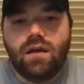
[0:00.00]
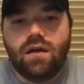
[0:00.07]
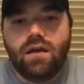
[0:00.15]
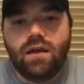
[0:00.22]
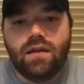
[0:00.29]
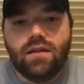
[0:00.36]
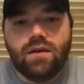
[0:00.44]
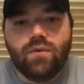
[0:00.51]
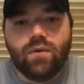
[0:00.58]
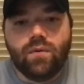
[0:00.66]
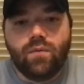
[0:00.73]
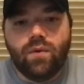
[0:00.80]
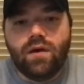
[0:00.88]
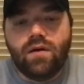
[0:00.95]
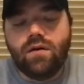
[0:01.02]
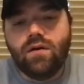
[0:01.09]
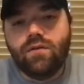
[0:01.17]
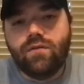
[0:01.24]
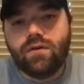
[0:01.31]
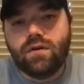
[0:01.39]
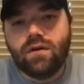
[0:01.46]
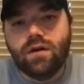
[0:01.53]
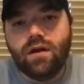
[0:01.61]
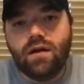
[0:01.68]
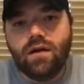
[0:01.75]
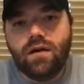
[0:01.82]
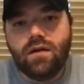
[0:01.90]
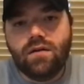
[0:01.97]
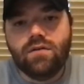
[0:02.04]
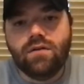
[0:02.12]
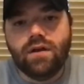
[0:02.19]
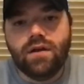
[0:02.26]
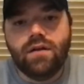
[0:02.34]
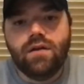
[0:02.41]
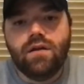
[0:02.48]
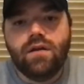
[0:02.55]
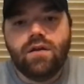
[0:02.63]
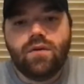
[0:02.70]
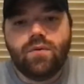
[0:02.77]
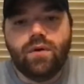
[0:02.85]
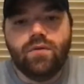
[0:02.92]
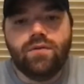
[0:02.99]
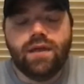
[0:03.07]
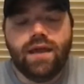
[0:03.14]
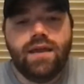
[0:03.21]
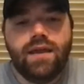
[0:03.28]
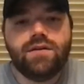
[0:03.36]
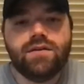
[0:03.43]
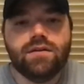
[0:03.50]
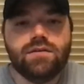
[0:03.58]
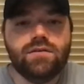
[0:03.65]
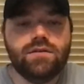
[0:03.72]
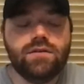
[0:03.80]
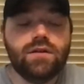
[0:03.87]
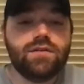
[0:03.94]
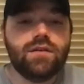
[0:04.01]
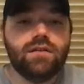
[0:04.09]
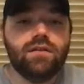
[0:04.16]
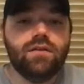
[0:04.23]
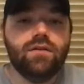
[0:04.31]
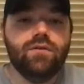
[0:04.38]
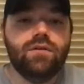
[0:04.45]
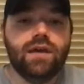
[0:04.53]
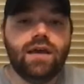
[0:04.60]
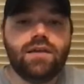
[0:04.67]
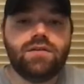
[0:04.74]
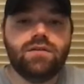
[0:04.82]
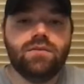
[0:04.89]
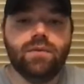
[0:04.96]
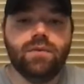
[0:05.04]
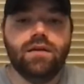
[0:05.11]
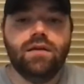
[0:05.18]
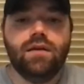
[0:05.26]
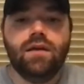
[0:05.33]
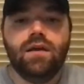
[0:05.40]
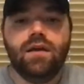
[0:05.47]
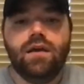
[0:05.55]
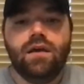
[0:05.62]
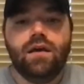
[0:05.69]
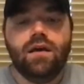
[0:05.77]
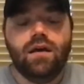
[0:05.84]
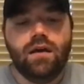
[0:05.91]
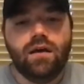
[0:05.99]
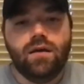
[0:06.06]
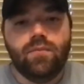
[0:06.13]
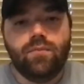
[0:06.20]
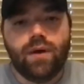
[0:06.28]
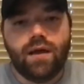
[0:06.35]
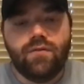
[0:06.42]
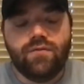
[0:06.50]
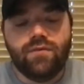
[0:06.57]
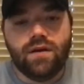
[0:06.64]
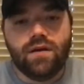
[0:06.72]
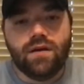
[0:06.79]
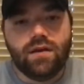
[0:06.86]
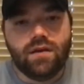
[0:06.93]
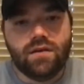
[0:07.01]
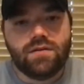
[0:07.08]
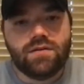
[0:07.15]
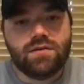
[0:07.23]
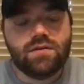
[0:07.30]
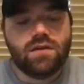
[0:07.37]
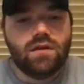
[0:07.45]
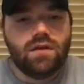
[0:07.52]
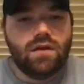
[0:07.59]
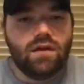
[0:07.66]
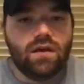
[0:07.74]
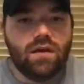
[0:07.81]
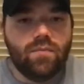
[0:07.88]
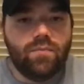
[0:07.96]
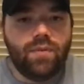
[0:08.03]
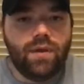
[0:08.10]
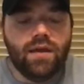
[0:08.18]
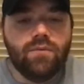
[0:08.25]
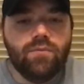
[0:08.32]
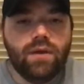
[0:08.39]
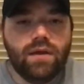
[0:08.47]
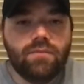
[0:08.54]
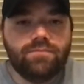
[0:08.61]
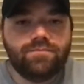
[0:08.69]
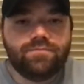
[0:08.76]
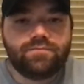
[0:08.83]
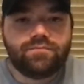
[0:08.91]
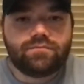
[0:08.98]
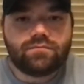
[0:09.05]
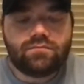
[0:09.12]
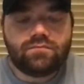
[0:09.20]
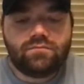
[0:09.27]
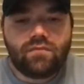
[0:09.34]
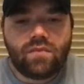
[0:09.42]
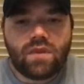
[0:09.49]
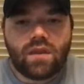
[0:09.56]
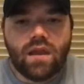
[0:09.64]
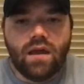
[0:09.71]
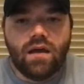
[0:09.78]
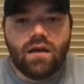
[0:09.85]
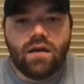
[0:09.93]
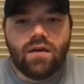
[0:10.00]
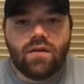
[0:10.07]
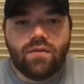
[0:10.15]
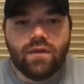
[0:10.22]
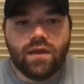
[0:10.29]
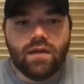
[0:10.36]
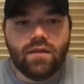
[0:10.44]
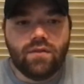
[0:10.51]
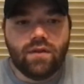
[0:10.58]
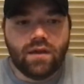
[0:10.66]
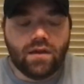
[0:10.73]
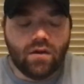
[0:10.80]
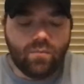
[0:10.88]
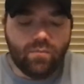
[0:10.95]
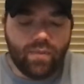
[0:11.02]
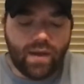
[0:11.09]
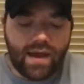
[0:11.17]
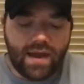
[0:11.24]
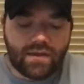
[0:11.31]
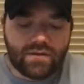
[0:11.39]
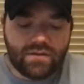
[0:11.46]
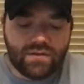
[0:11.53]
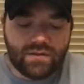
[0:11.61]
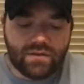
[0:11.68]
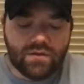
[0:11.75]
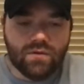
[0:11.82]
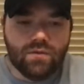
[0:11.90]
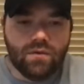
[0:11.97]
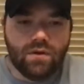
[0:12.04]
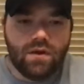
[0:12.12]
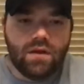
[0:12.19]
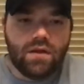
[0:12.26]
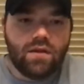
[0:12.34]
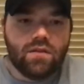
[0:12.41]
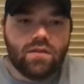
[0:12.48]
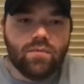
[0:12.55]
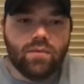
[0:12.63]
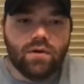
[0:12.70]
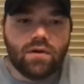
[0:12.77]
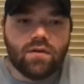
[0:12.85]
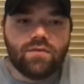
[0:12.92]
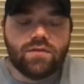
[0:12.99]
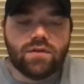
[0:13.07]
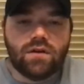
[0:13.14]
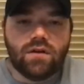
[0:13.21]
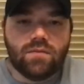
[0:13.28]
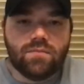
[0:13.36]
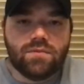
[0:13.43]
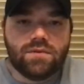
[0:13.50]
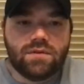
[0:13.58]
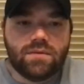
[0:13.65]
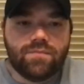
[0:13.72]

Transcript: and there were well over 100 quotations just in the New Testament by various penmen that go back to the book of Psalms.